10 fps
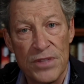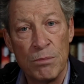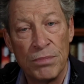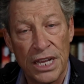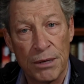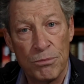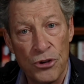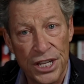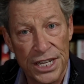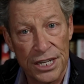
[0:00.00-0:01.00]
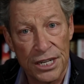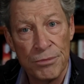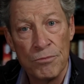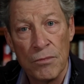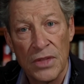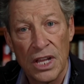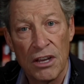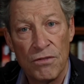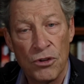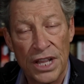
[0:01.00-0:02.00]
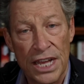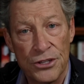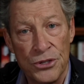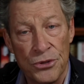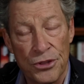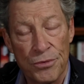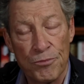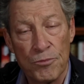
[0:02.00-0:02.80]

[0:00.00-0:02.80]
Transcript: implant put in for that tooth.